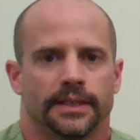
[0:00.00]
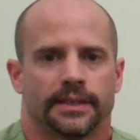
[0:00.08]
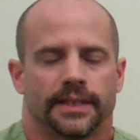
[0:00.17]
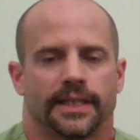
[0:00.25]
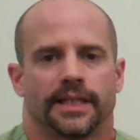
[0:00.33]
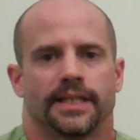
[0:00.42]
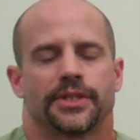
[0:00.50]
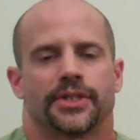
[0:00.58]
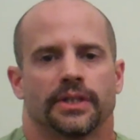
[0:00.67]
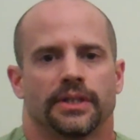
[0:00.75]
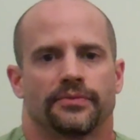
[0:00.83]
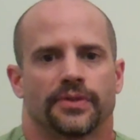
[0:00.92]
to get
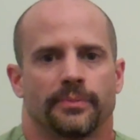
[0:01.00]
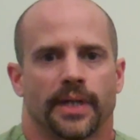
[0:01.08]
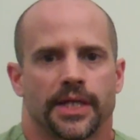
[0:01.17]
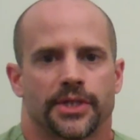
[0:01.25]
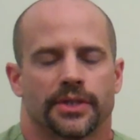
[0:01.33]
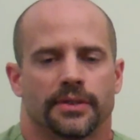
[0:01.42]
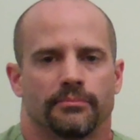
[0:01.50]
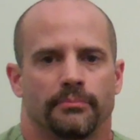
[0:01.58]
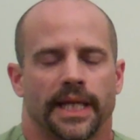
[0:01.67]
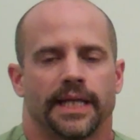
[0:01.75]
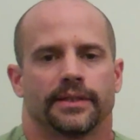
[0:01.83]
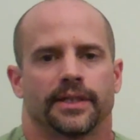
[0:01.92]
additional information
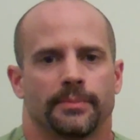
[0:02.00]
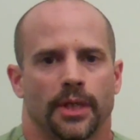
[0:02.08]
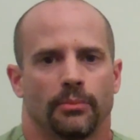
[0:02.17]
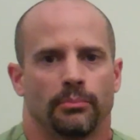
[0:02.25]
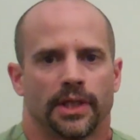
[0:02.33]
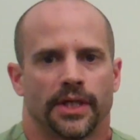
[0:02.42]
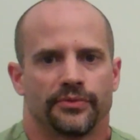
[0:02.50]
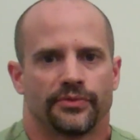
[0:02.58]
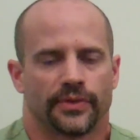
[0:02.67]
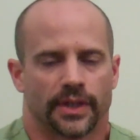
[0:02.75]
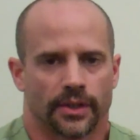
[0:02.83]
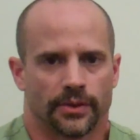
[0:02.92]
mainly about blood
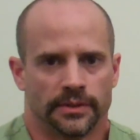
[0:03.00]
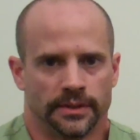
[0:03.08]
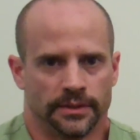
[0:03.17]
flow.